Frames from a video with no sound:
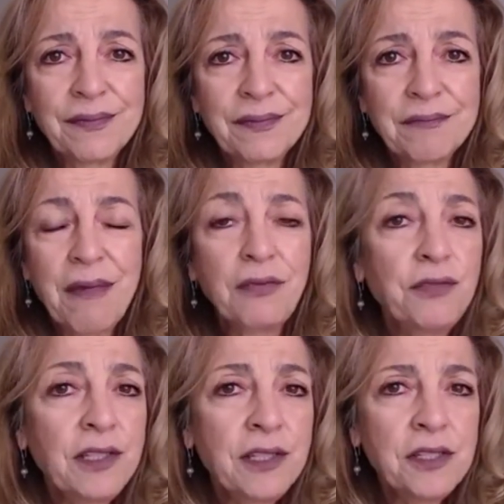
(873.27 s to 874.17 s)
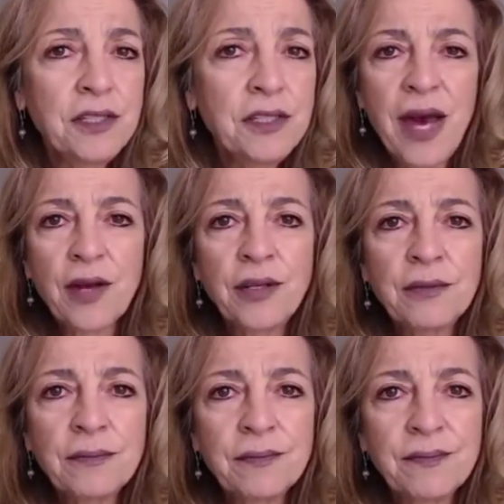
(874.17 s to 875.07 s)
My feelings matter.
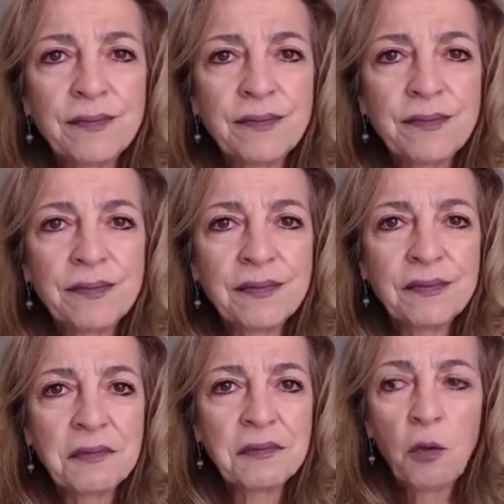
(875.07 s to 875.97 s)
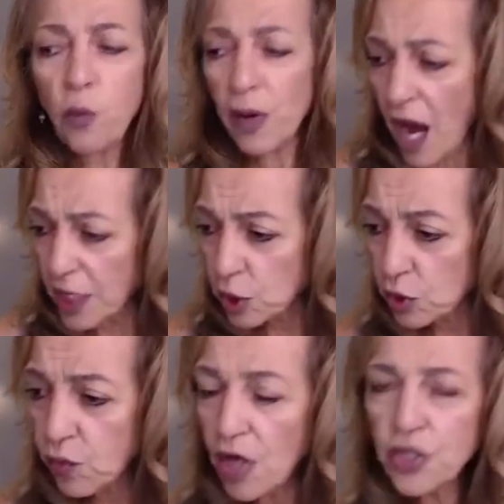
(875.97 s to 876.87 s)
When I
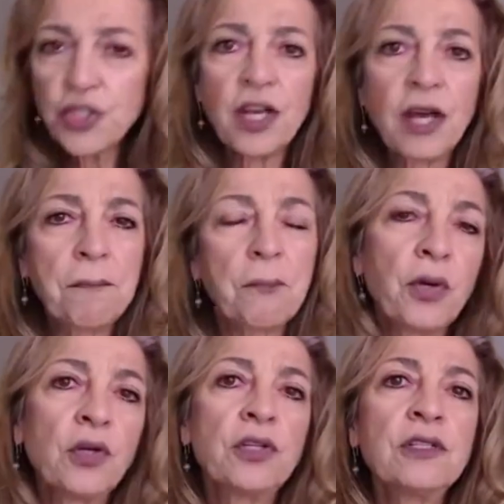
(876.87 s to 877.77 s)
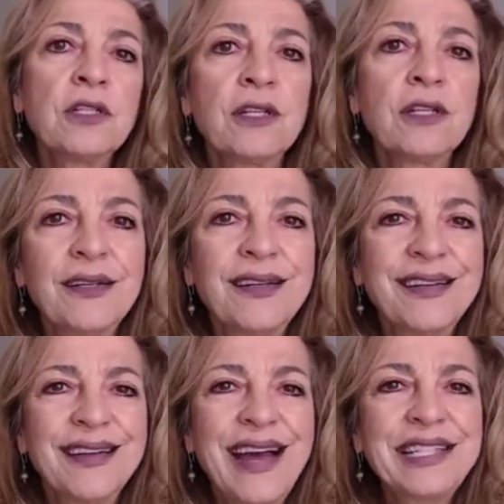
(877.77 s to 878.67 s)
crushed and burned,
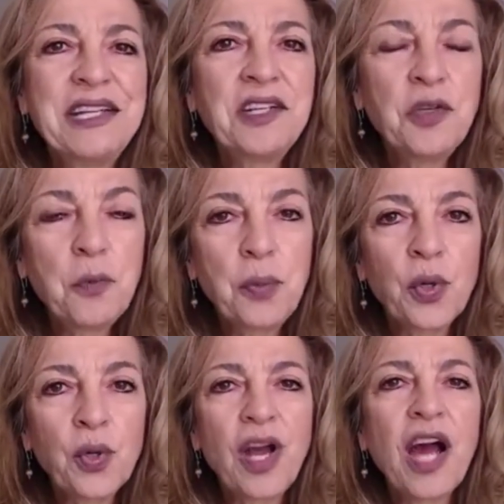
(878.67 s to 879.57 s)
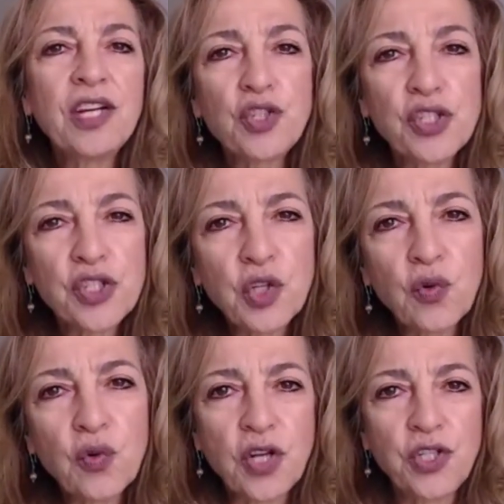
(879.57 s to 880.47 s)
I didn't burn, I just
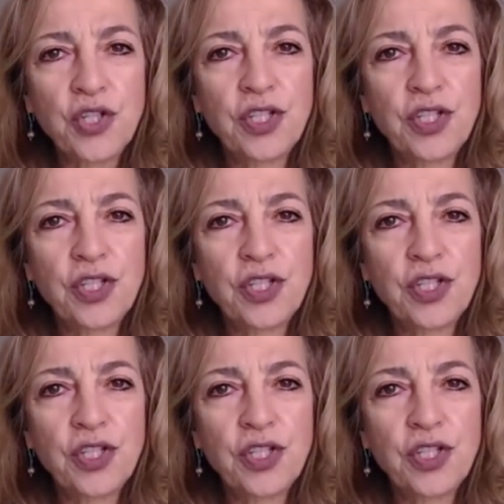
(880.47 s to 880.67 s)
crushed